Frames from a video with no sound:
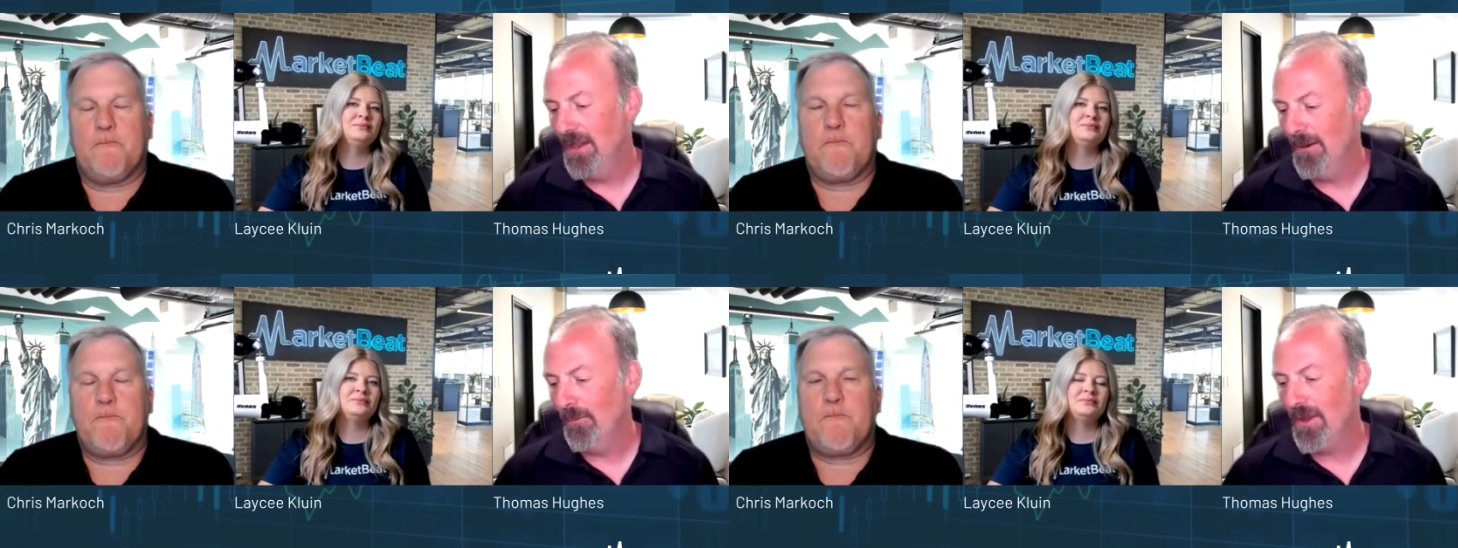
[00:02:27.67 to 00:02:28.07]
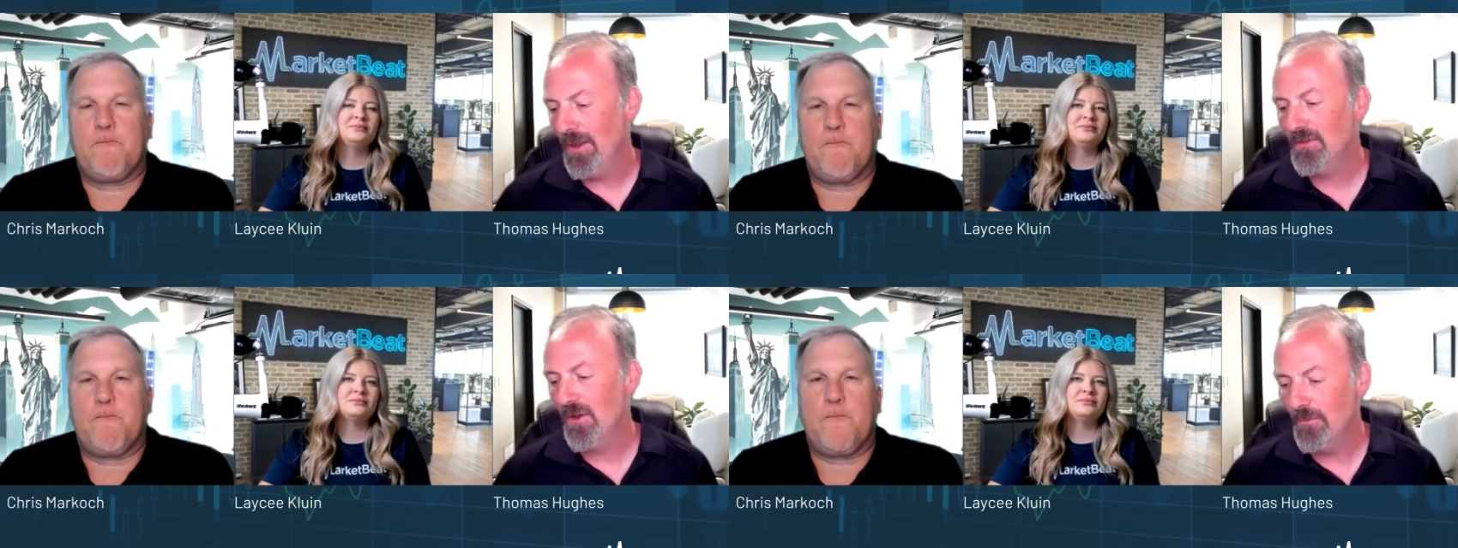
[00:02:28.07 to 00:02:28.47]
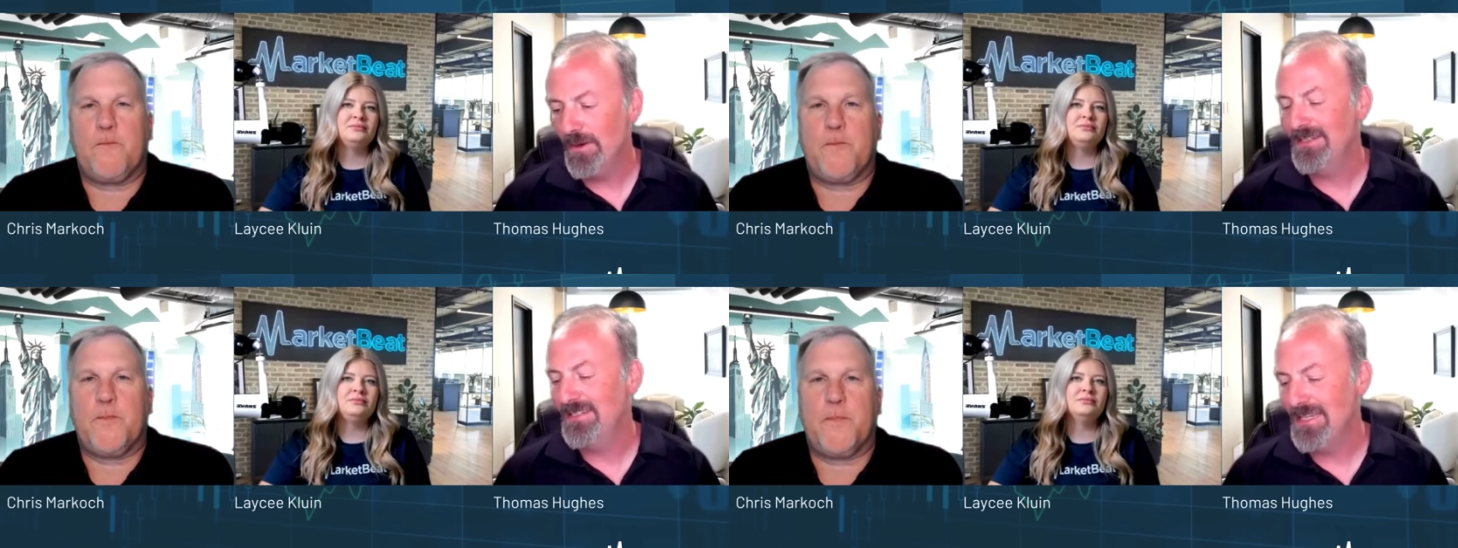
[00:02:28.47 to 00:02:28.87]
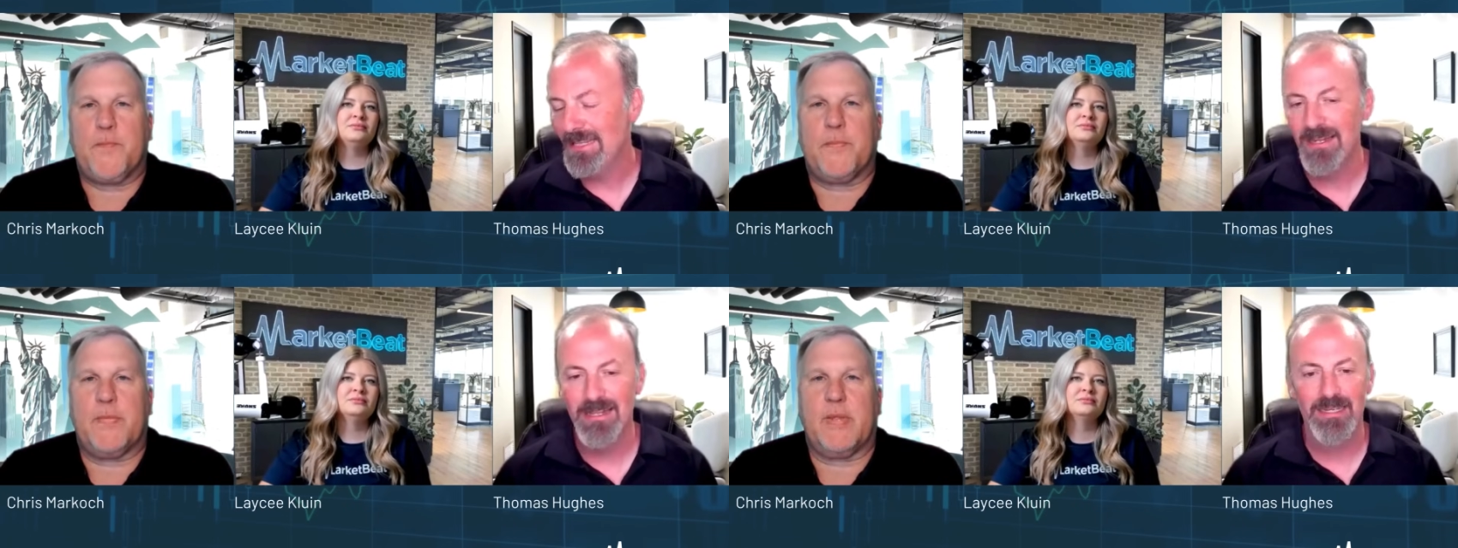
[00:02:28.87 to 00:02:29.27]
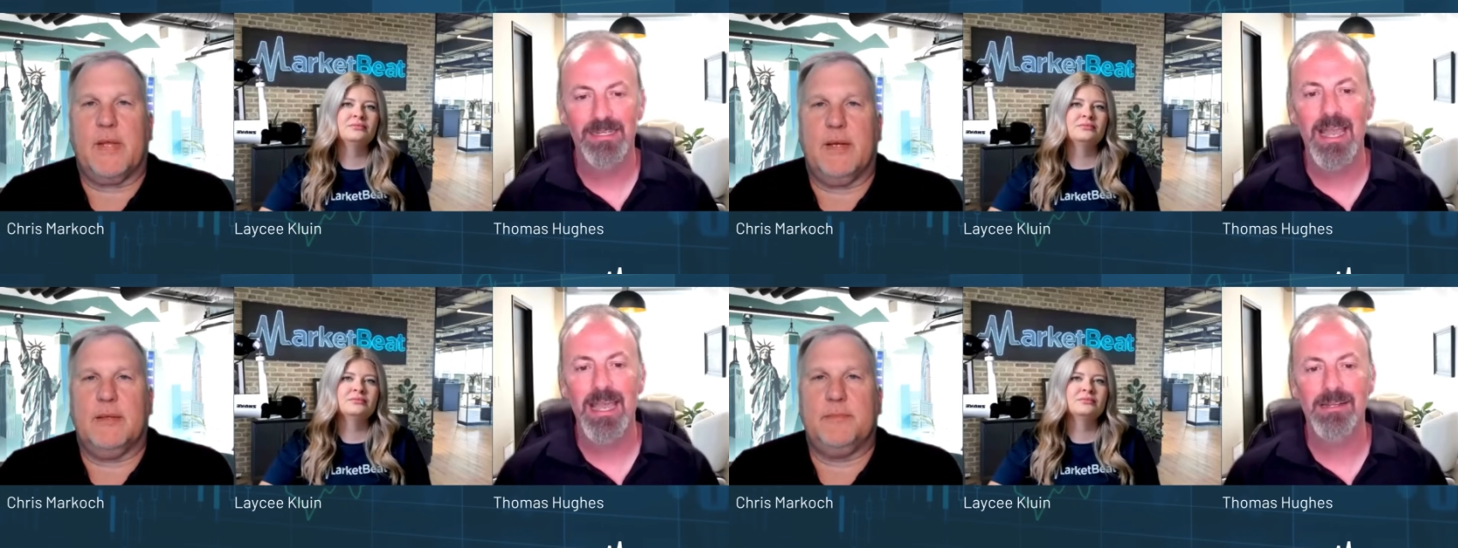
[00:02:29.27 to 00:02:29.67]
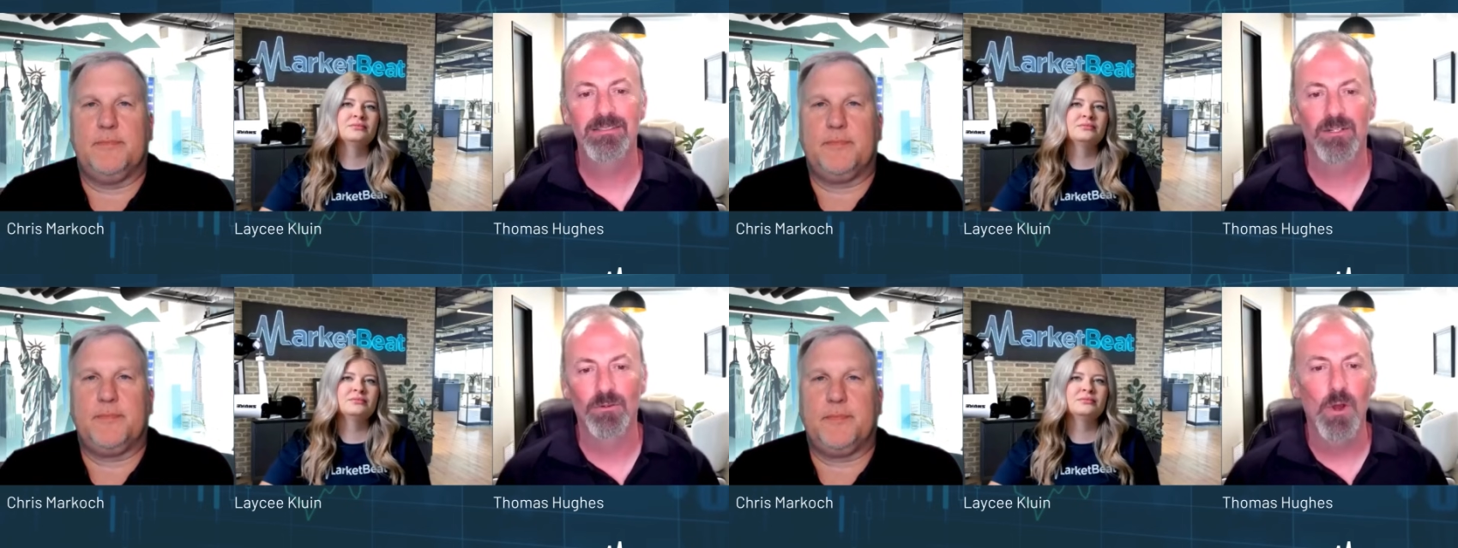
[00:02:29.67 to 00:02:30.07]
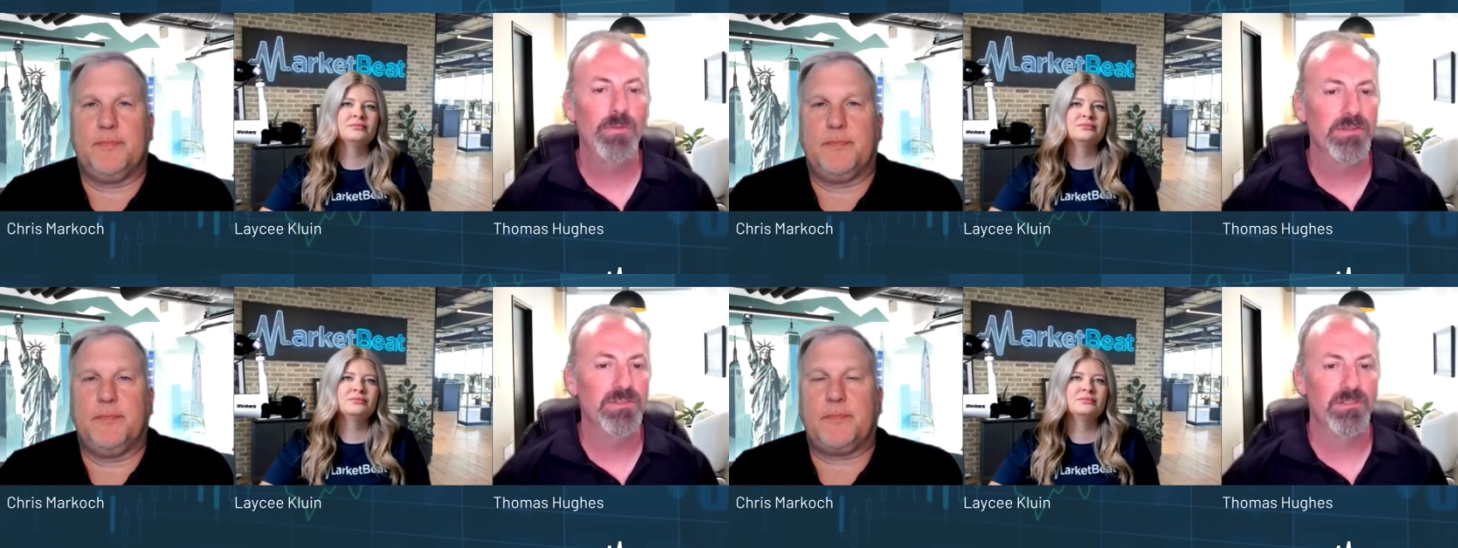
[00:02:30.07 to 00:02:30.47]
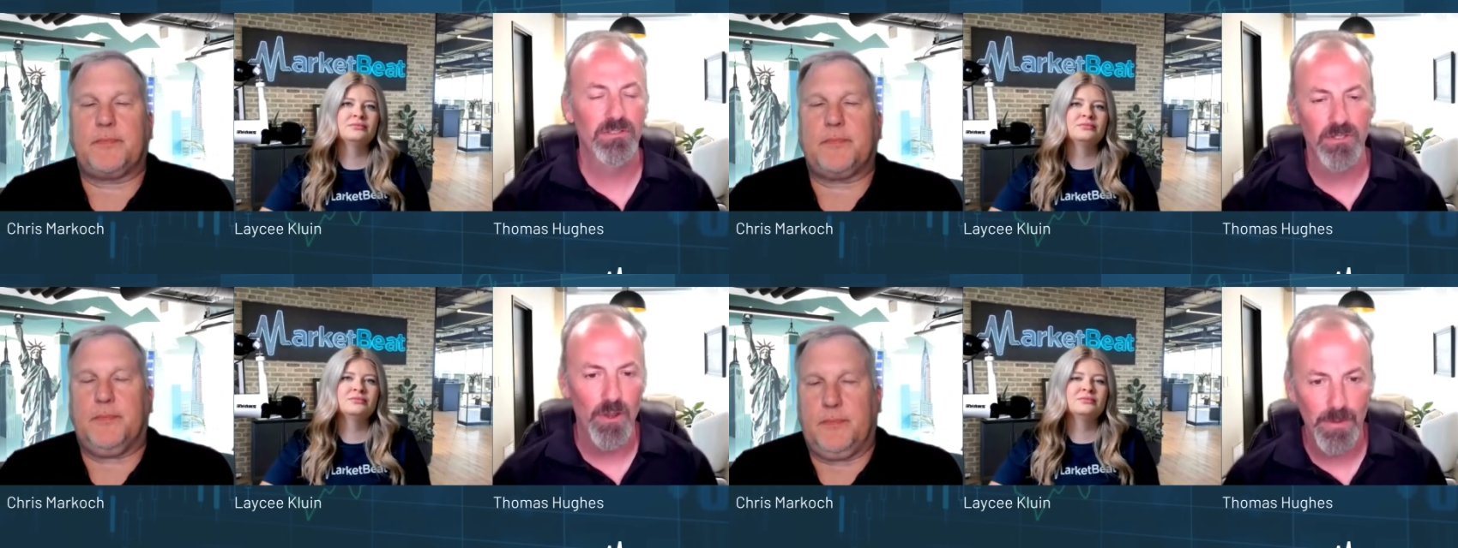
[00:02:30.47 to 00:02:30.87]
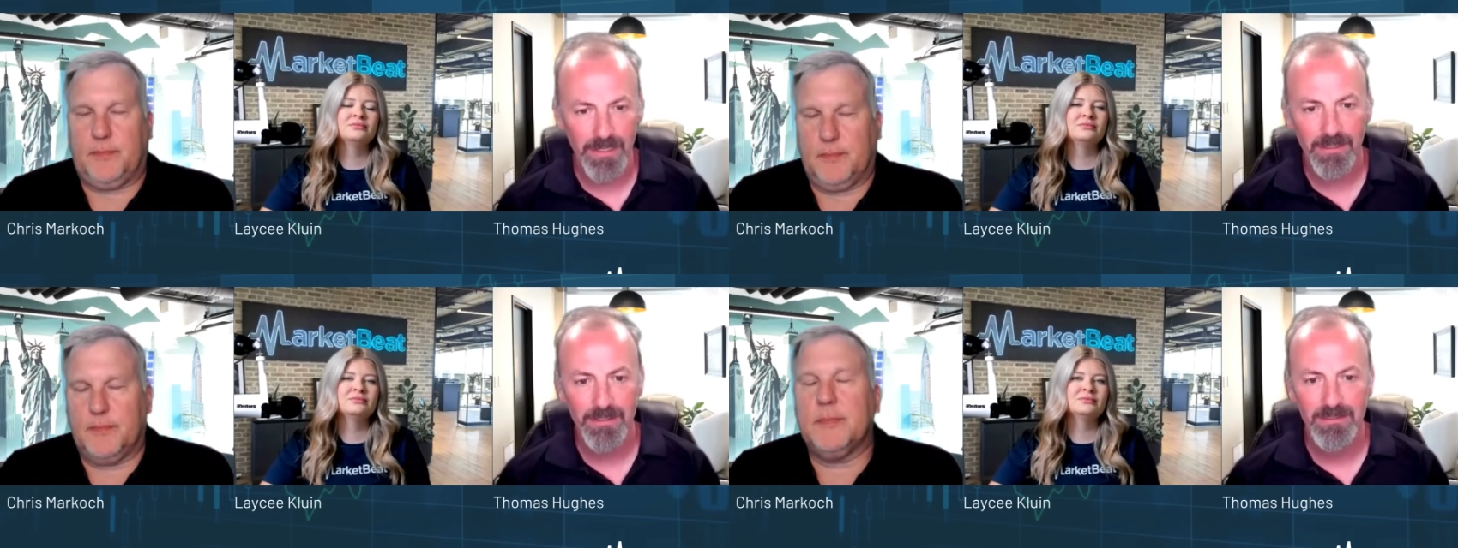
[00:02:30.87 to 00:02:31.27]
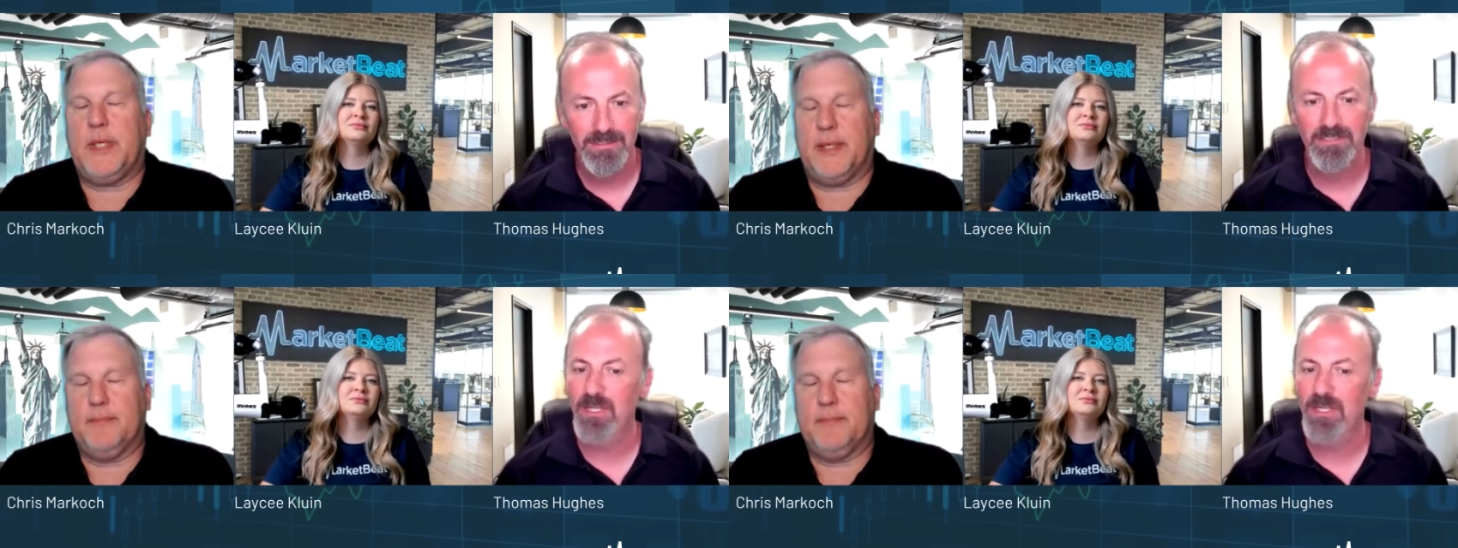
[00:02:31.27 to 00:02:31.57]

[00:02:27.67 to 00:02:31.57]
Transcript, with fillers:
Speaker 1: Uh, we're also already seeing that in the guidance, the growth is slowing, yeah.